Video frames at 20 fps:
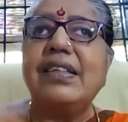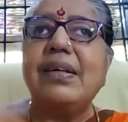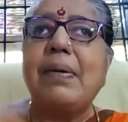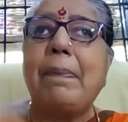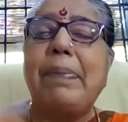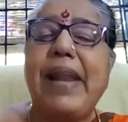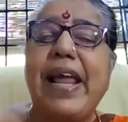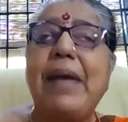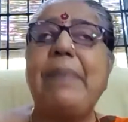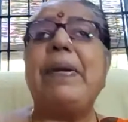
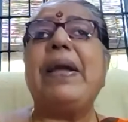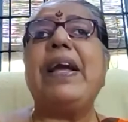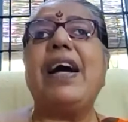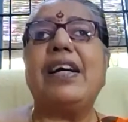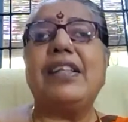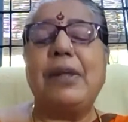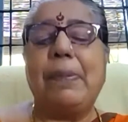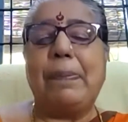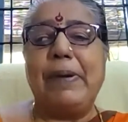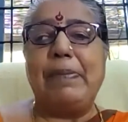blaming
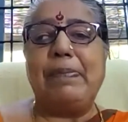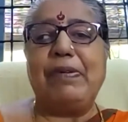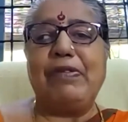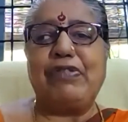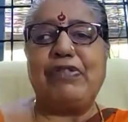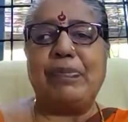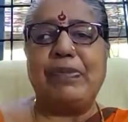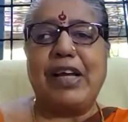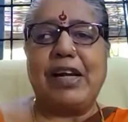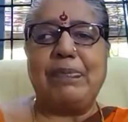other people
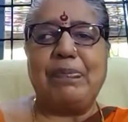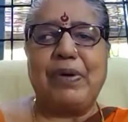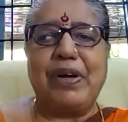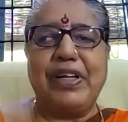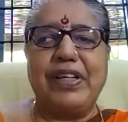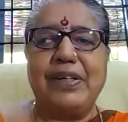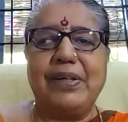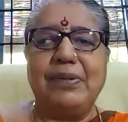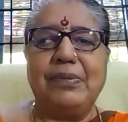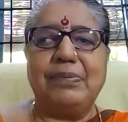from that
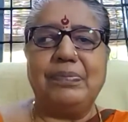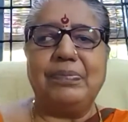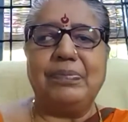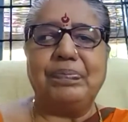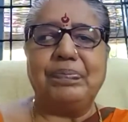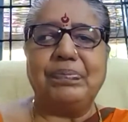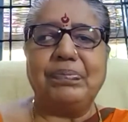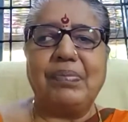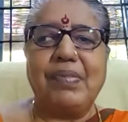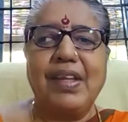point,
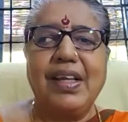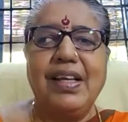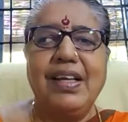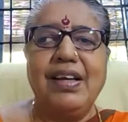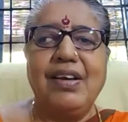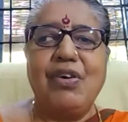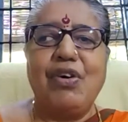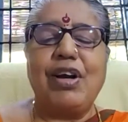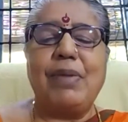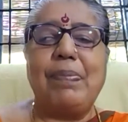
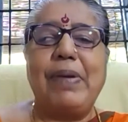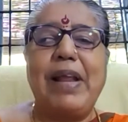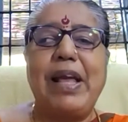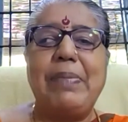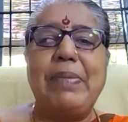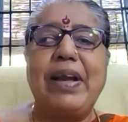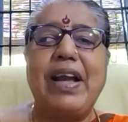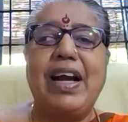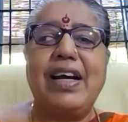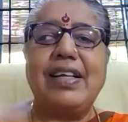or
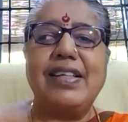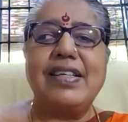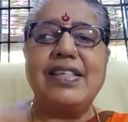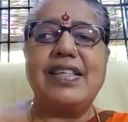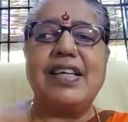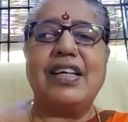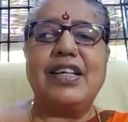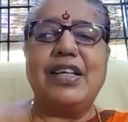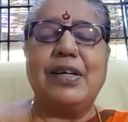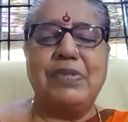blaming other
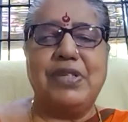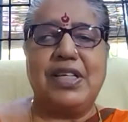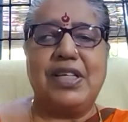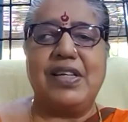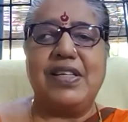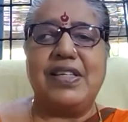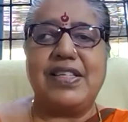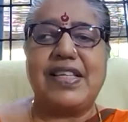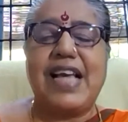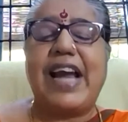
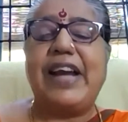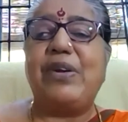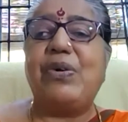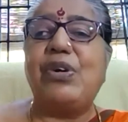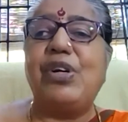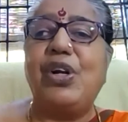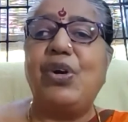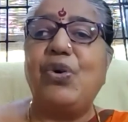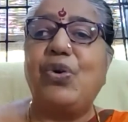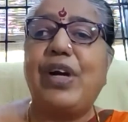circumstances. I
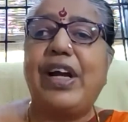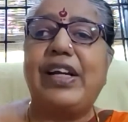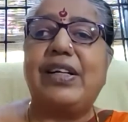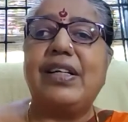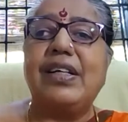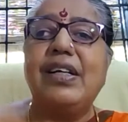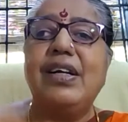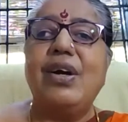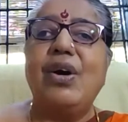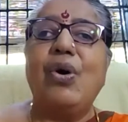don't look
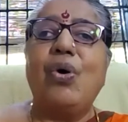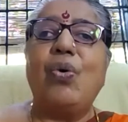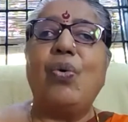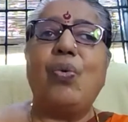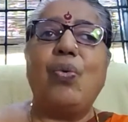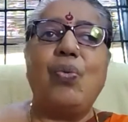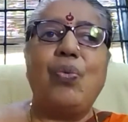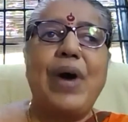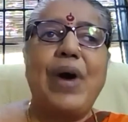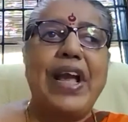at
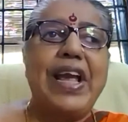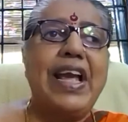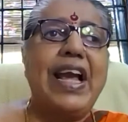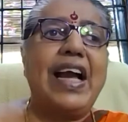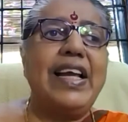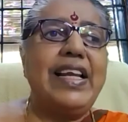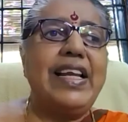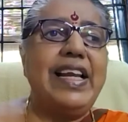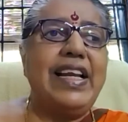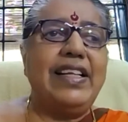why
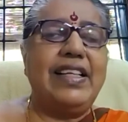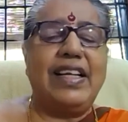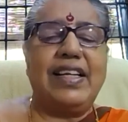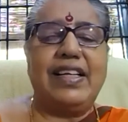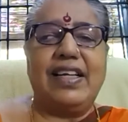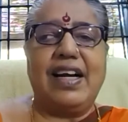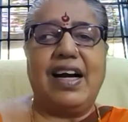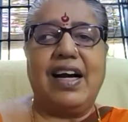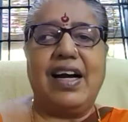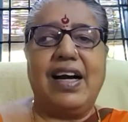I need
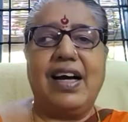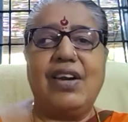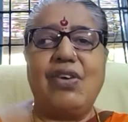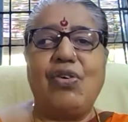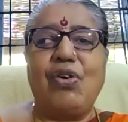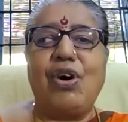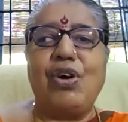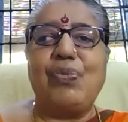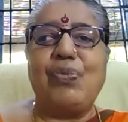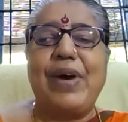that car
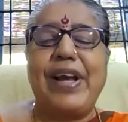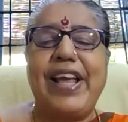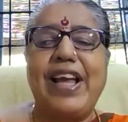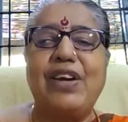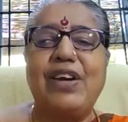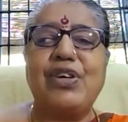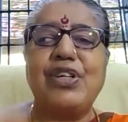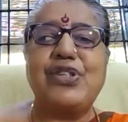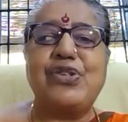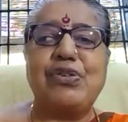or why I
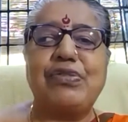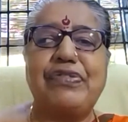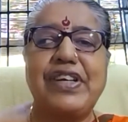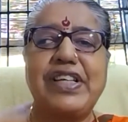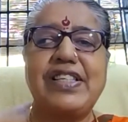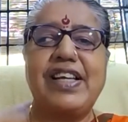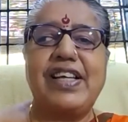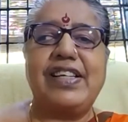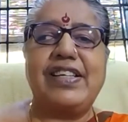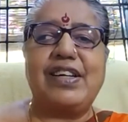got so
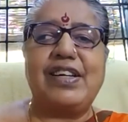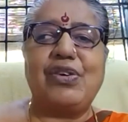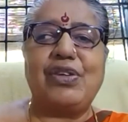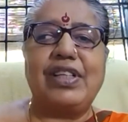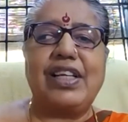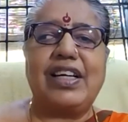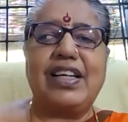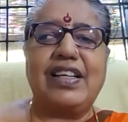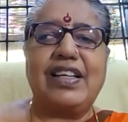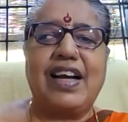fixated on
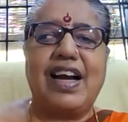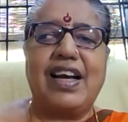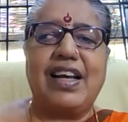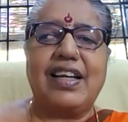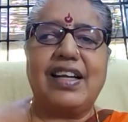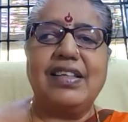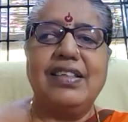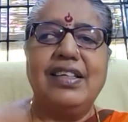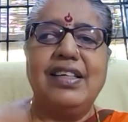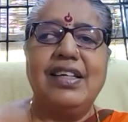that
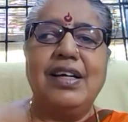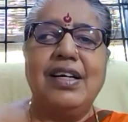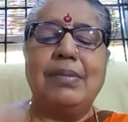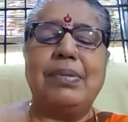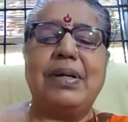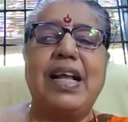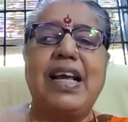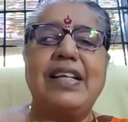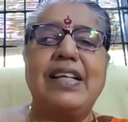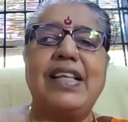car.
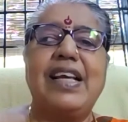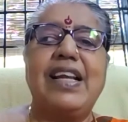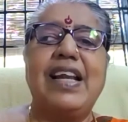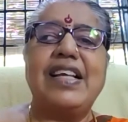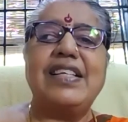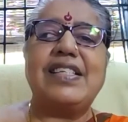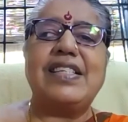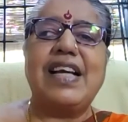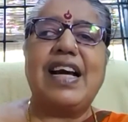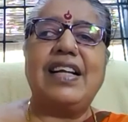But then
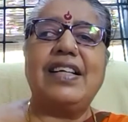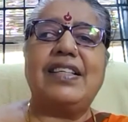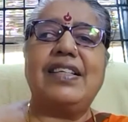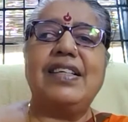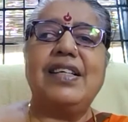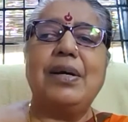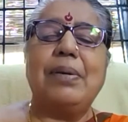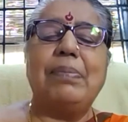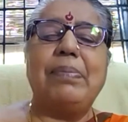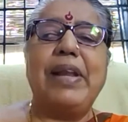I start
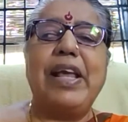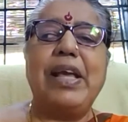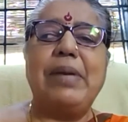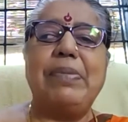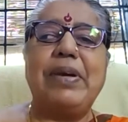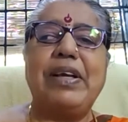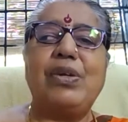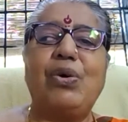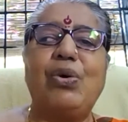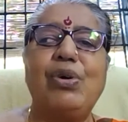
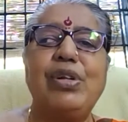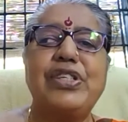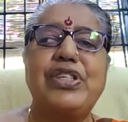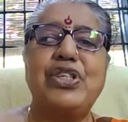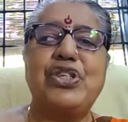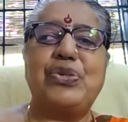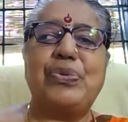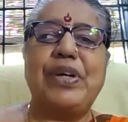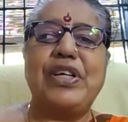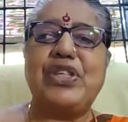blaming the whole
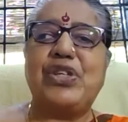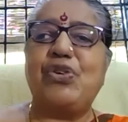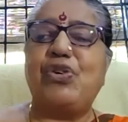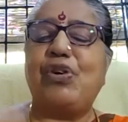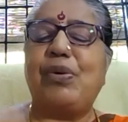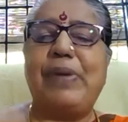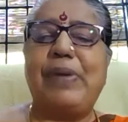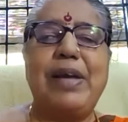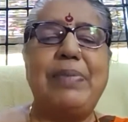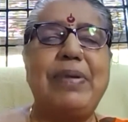situation,
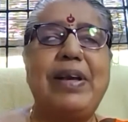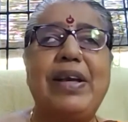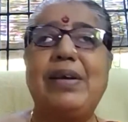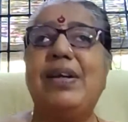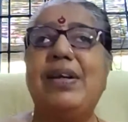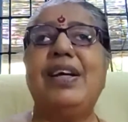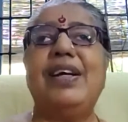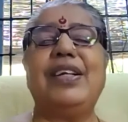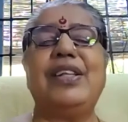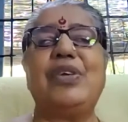or
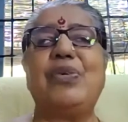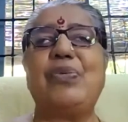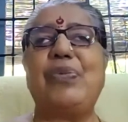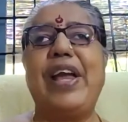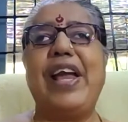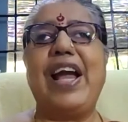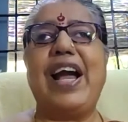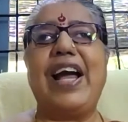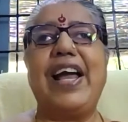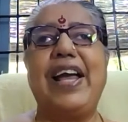blaming the
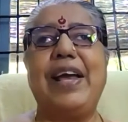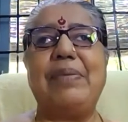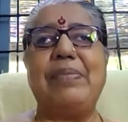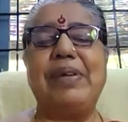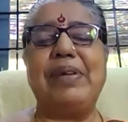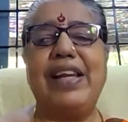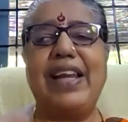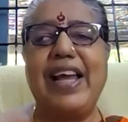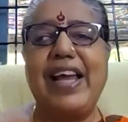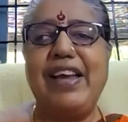way I am
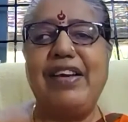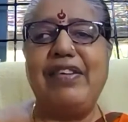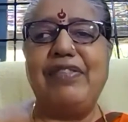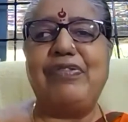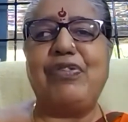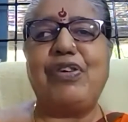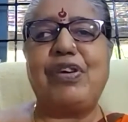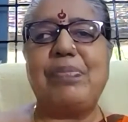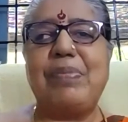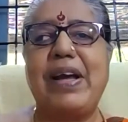in
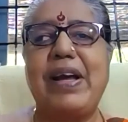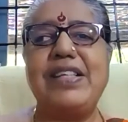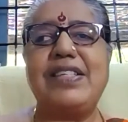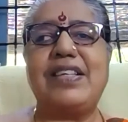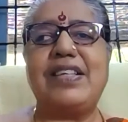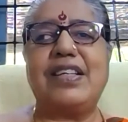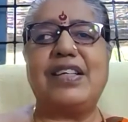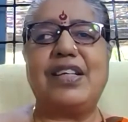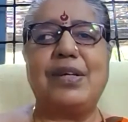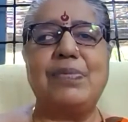life, or my
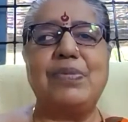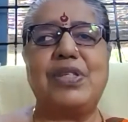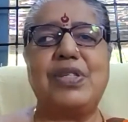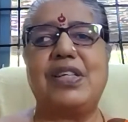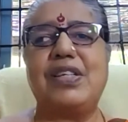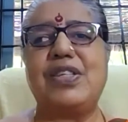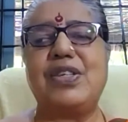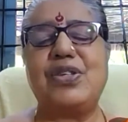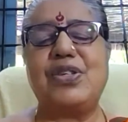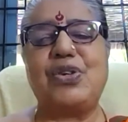
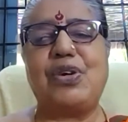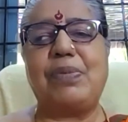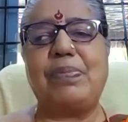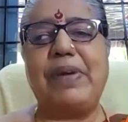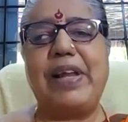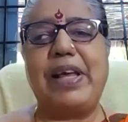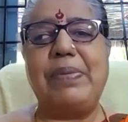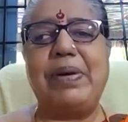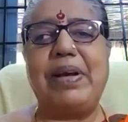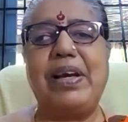circumstances, or
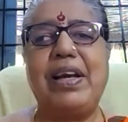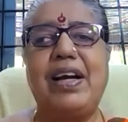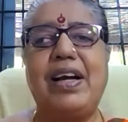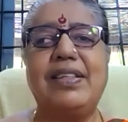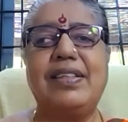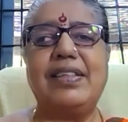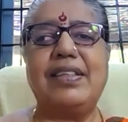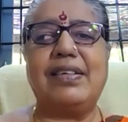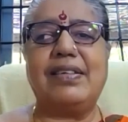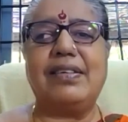blaming
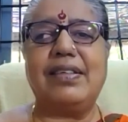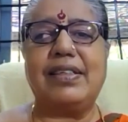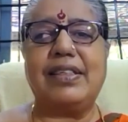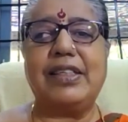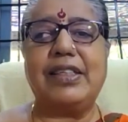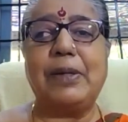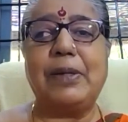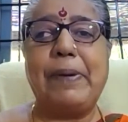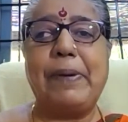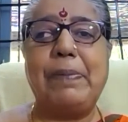
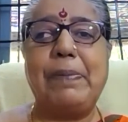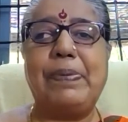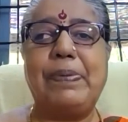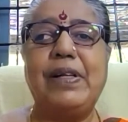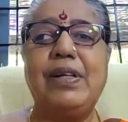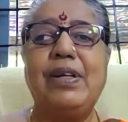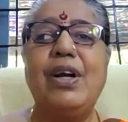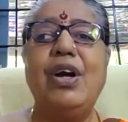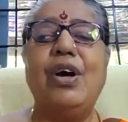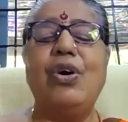other
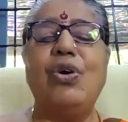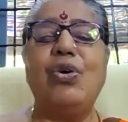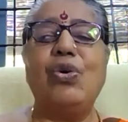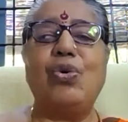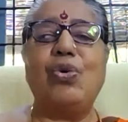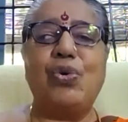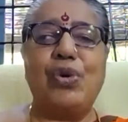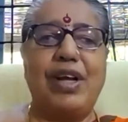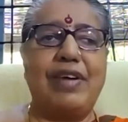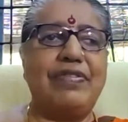people
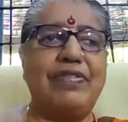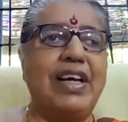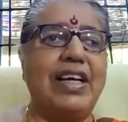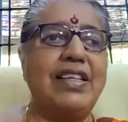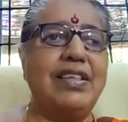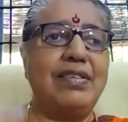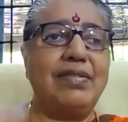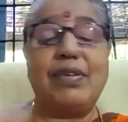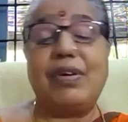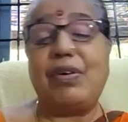who could have
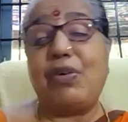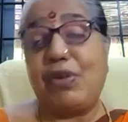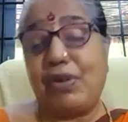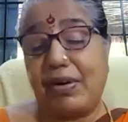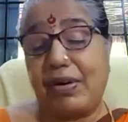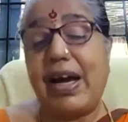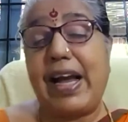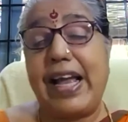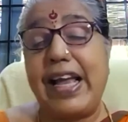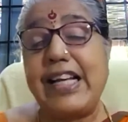done,
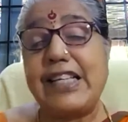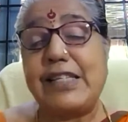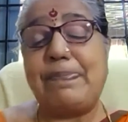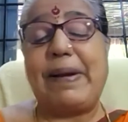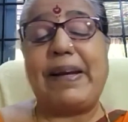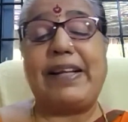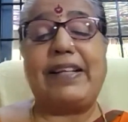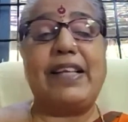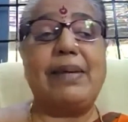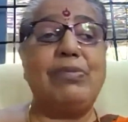or I
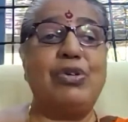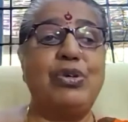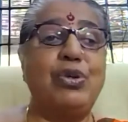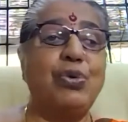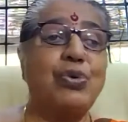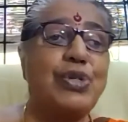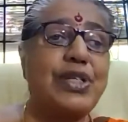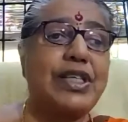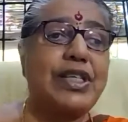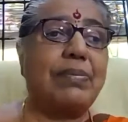expect them to
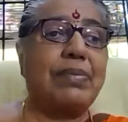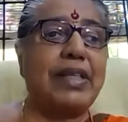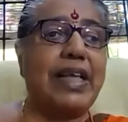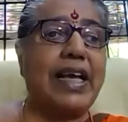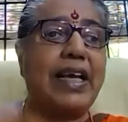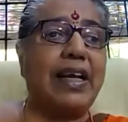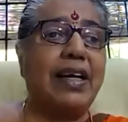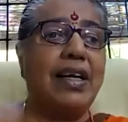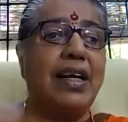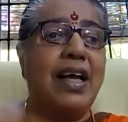do
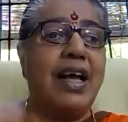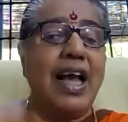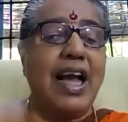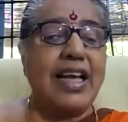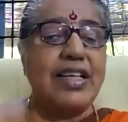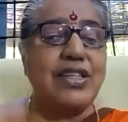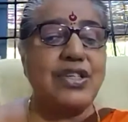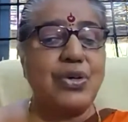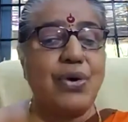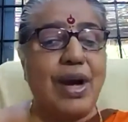something.
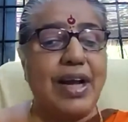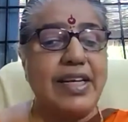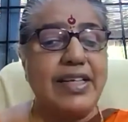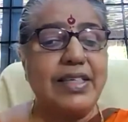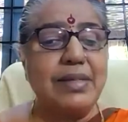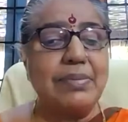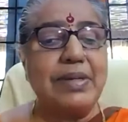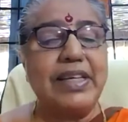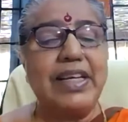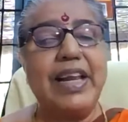And so
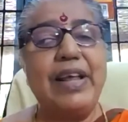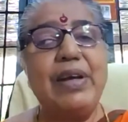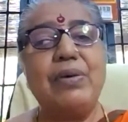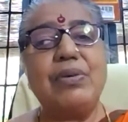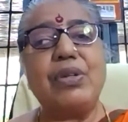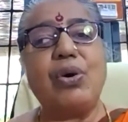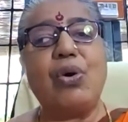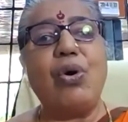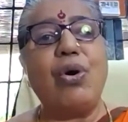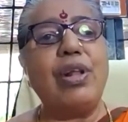ultimately
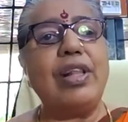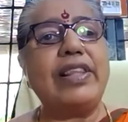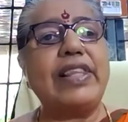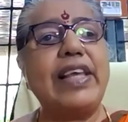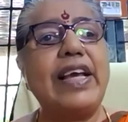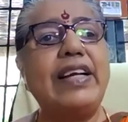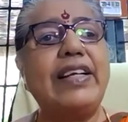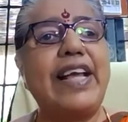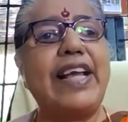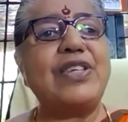the whole
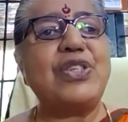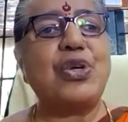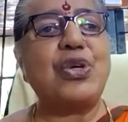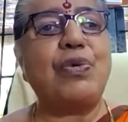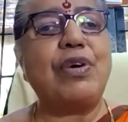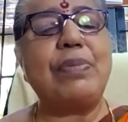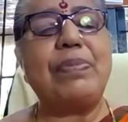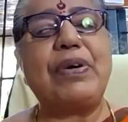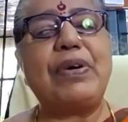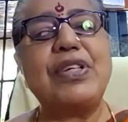thing takes
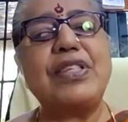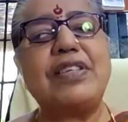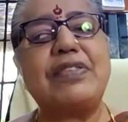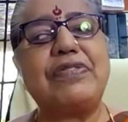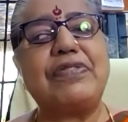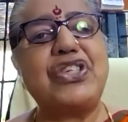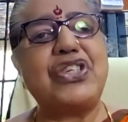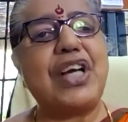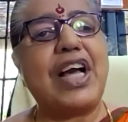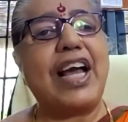over, because of
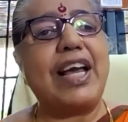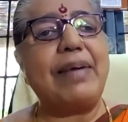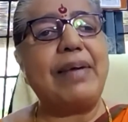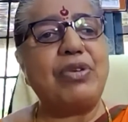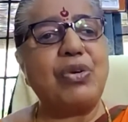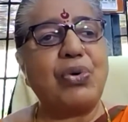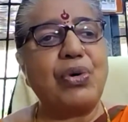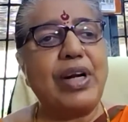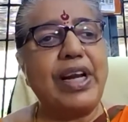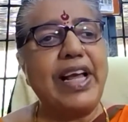which I am
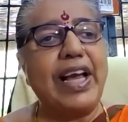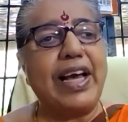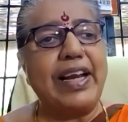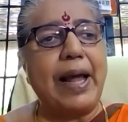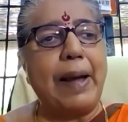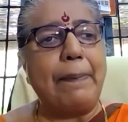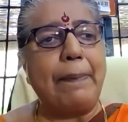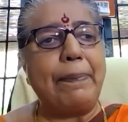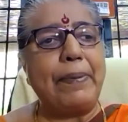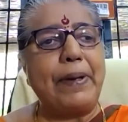totally
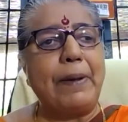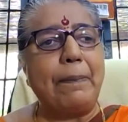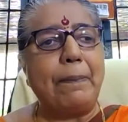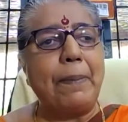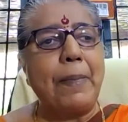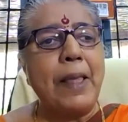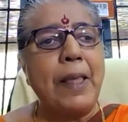unhappy.